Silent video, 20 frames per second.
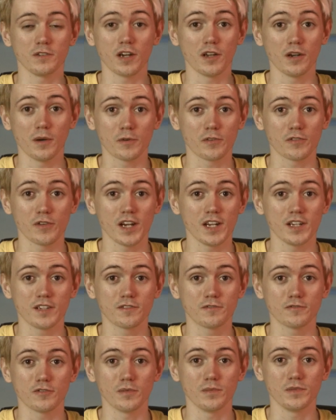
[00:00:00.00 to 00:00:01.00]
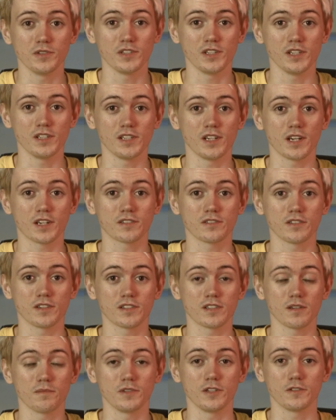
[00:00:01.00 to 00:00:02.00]
an upgrade from the GTX
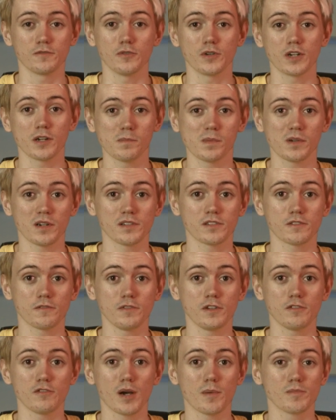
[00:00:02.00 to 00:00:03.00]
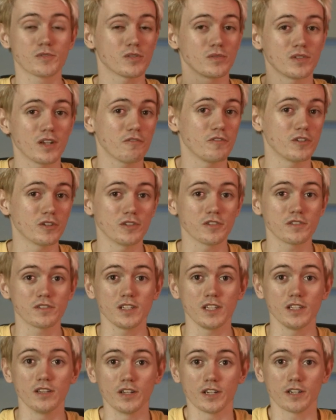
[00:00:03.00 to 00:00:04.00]
970's 4GB of VRAM, so I'm definitely going to
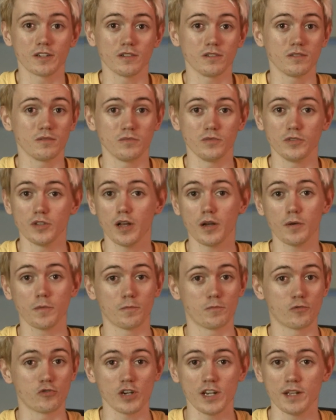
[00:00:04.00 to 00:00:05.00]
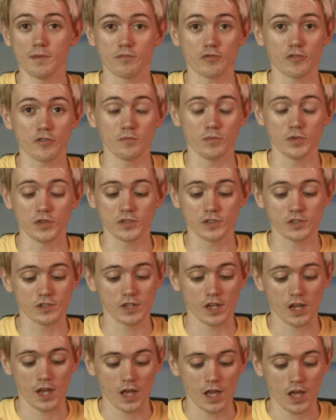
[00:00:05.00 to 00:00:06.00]
see like great improvements.
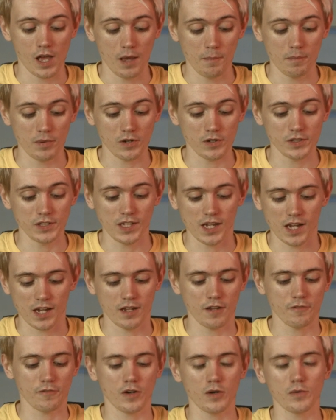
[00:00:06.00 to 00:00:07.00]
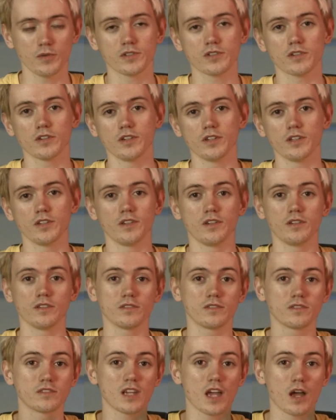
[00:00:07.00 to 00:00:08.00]
But yeah, if I was going to
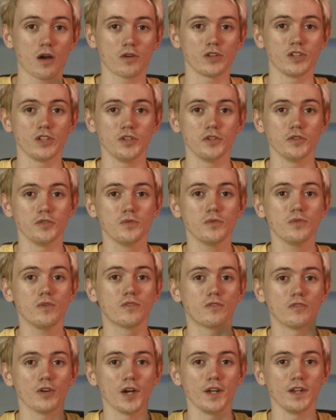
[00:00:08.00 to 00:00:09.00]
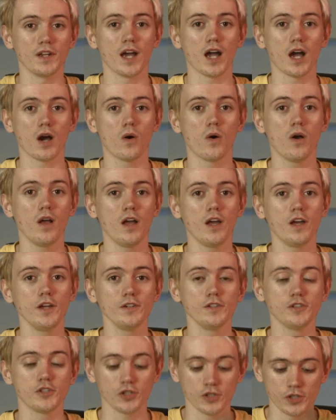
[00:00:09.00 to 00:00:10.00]
tell you right now,
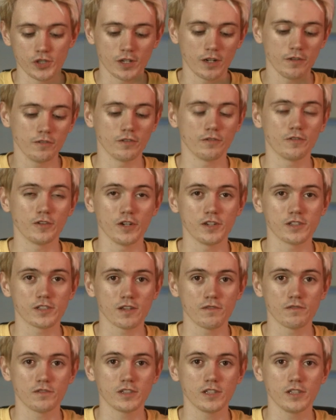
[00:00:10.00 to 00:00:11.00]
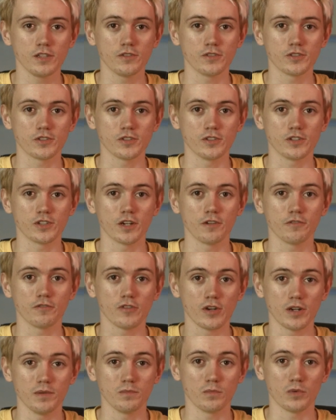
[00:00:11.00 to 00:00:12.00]
should you go for the 3070 or should you go
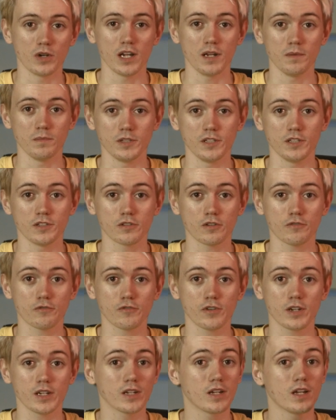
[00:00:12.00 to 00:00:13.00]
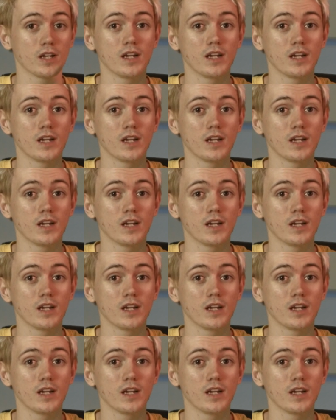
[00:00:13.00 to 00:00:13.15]
for what AMD is offering?